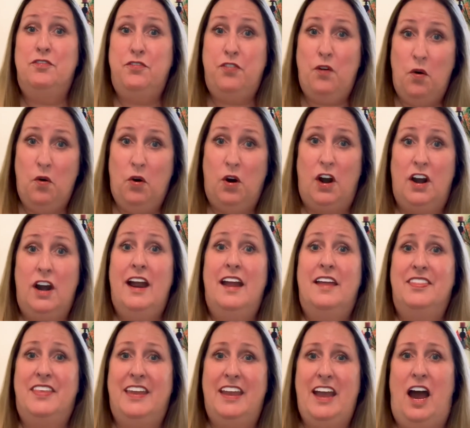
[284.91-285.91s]

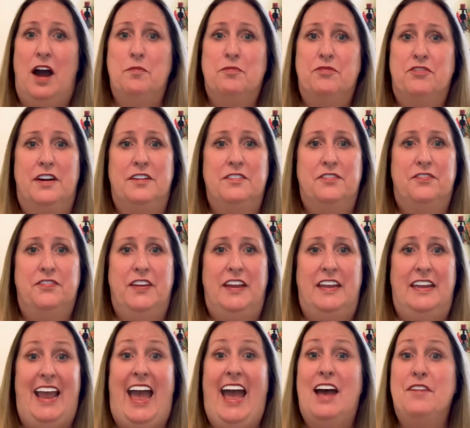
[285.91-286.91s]
for the upfront
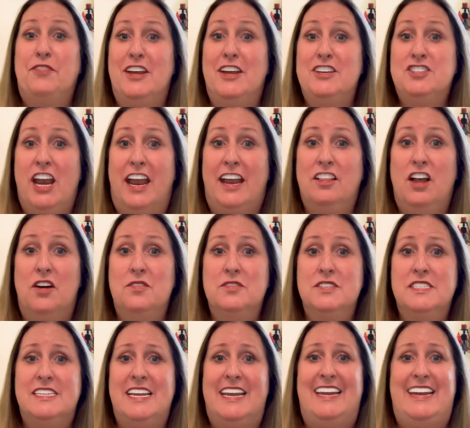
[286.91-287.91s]
fee. FHA
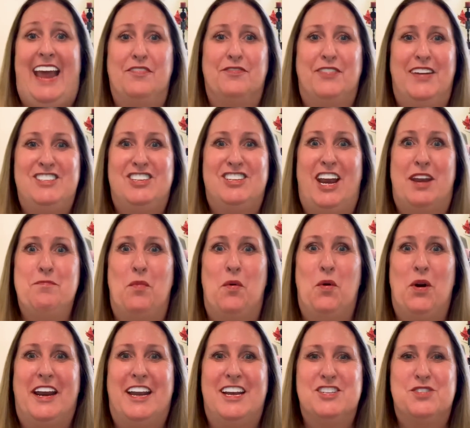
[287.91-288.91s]
loans and FHA
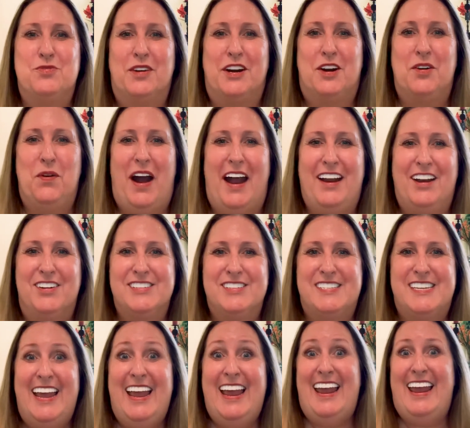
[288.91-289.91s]
mortgage requires
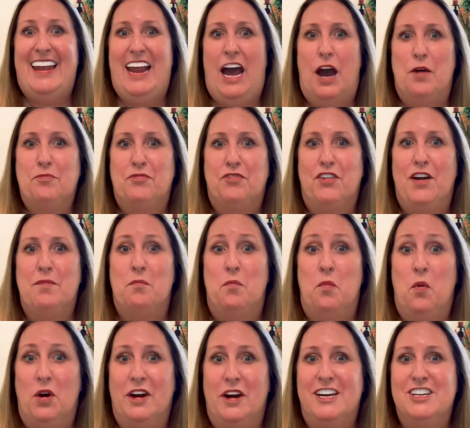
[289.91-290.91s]
an
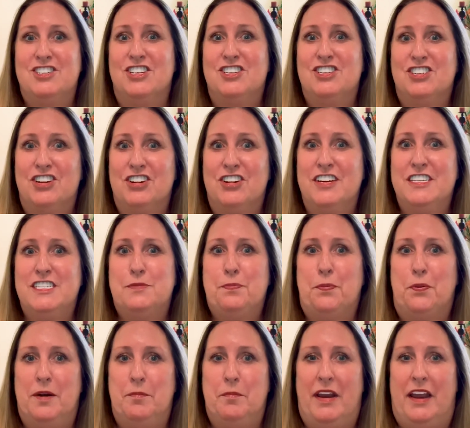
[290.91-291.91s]
upfront mortgage insurance
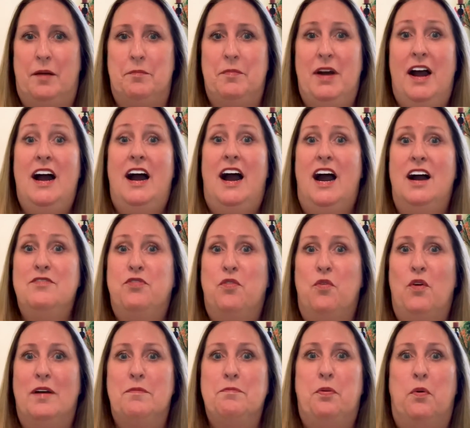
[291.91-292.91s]
premium of
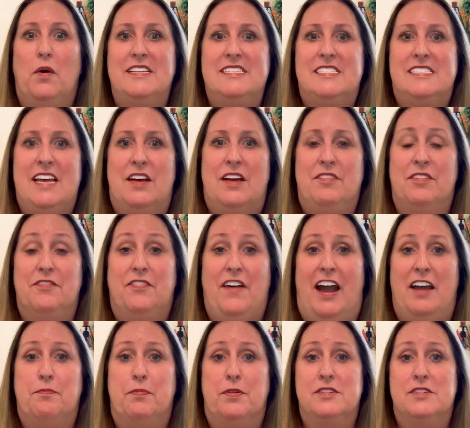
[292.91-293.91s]

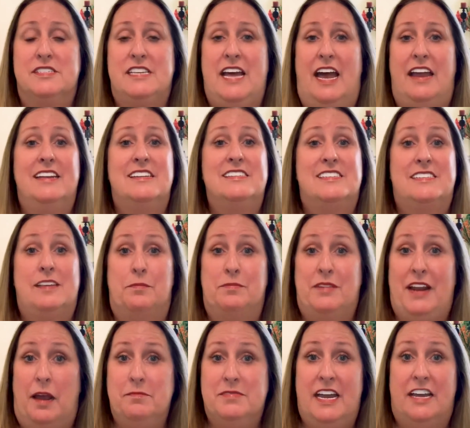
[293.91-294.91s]
1.75%.
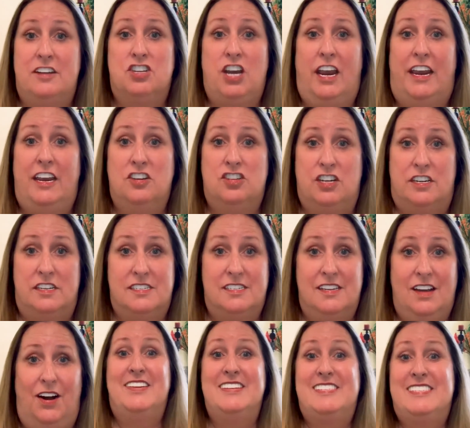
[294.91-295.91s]
Sometimes that
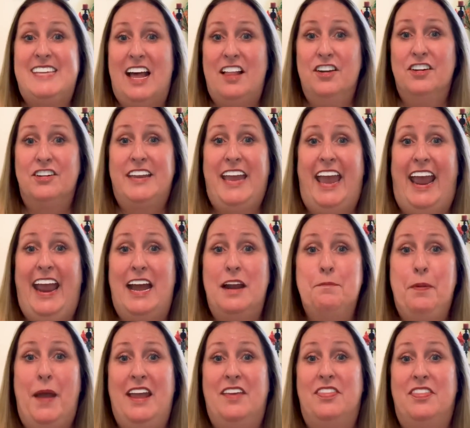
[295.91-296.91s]
changes. The seller
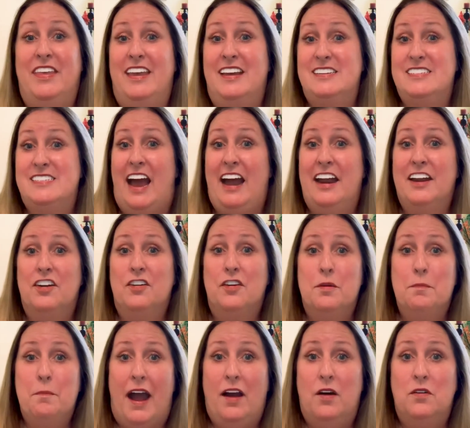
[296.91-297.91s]
can pay the entire
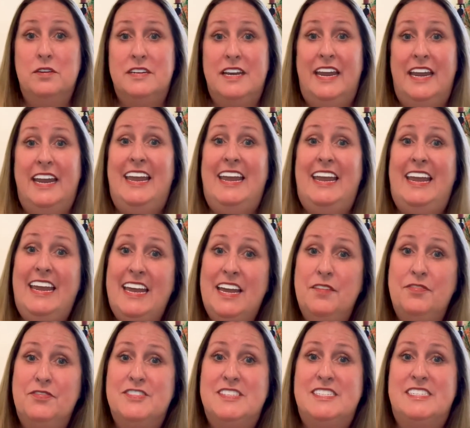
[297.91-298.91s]
amount
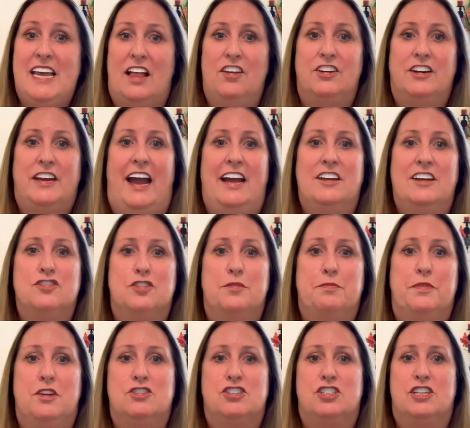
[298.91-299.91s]
If seller
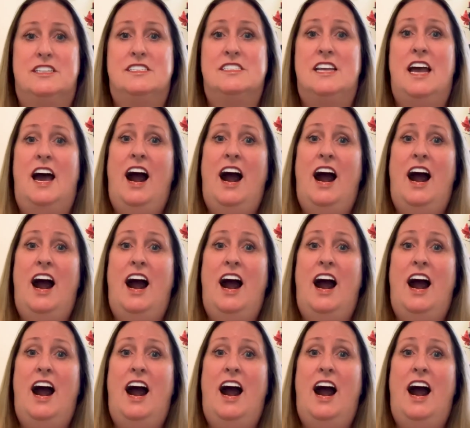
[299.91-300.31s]
contributions